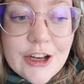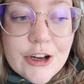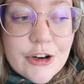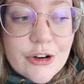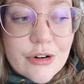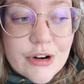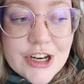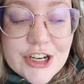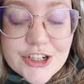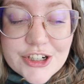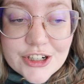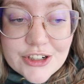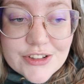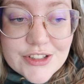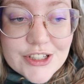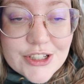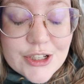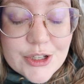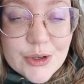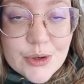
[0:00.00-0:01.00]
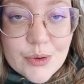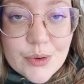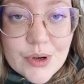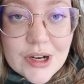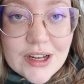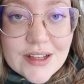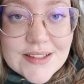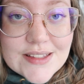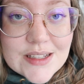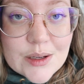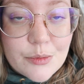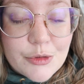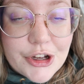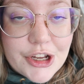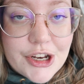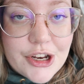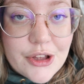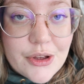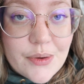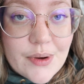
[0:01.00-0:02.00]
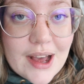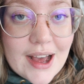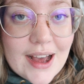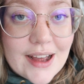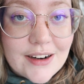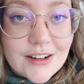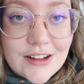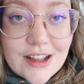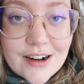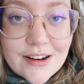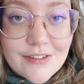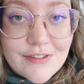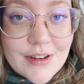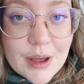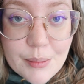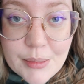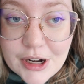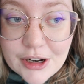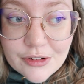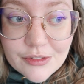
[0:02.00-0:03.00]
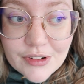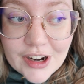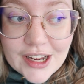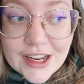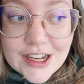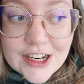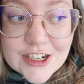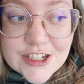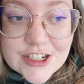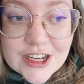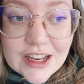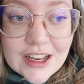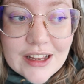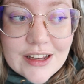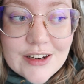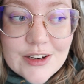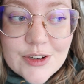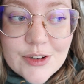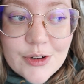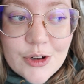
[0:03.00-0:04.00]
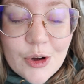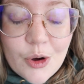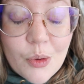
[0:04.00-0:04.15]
creature to someone who had a lot of feminine rage and